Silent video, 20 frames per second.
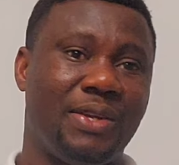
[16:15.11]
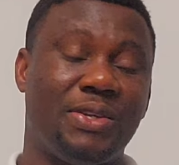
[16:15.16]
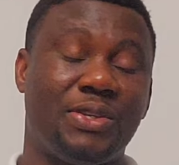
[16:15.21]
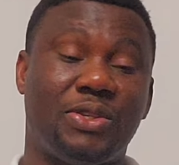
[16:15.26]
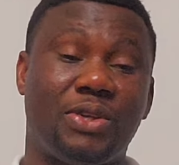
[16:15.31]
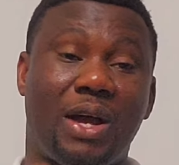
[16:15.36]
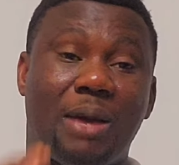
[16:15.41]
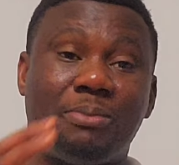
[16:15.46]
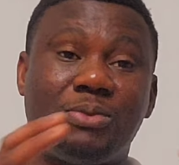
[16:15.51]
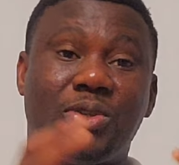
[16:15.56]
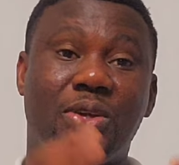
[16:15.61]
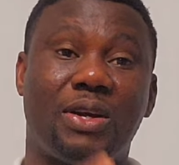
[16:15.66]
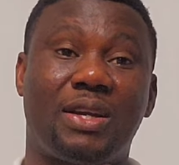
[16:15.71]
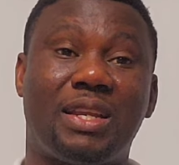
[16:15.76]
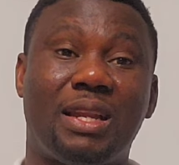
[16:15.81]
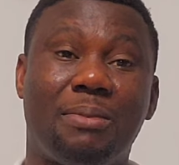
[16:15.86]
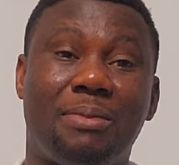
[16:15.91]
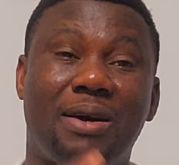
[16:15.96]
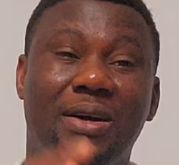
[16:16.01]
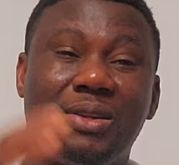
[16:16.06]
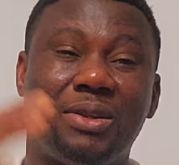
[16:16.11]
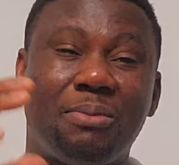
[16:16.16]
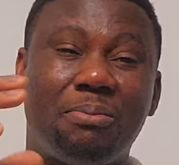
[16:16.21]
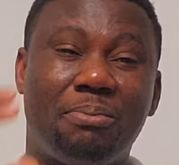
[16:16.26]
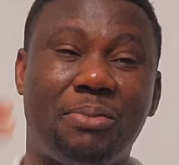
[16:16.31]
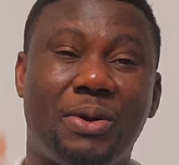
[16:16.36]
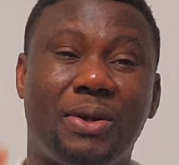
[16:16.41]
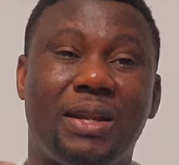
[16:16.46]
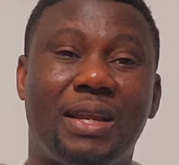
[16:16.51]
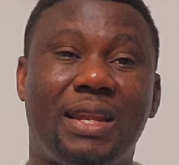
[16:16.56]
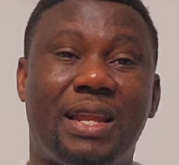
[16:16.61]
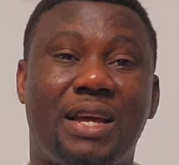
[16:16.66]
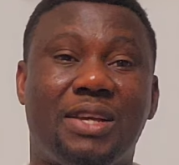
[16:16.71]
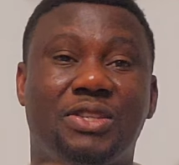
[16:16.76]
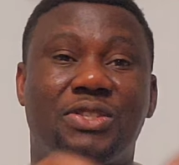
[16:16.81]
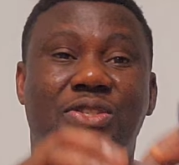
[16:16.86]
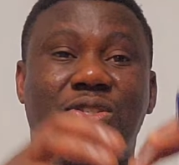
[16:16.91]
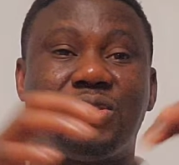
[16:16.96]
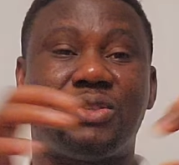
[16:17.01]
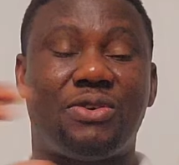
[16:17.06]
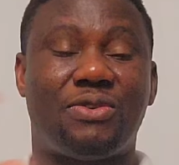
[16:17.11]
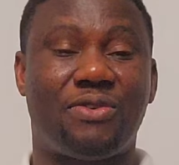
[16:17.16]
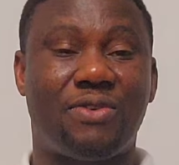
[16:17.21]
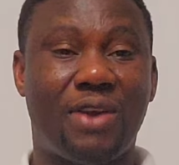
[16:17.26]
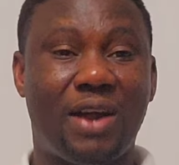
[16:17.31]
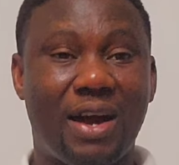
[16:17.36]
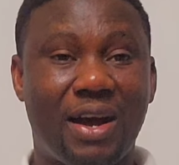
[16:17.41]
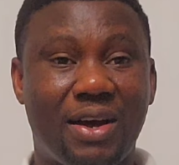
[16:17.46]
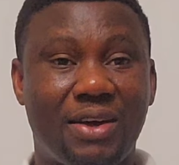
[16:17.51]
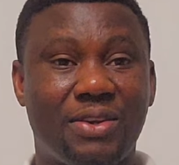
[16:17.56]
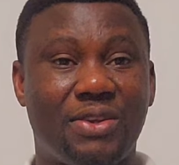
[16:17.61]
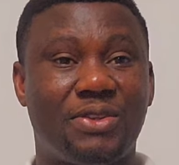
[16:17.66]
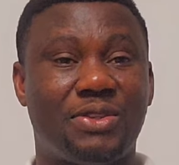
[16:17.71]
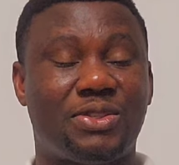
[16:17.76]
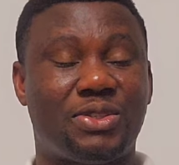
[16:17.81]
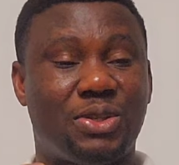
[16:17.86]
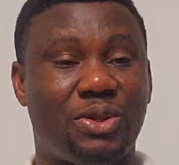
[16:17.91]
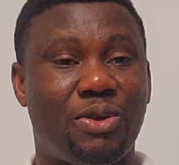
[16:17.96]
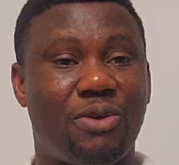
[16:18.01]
So I'm talking about the border that surrounds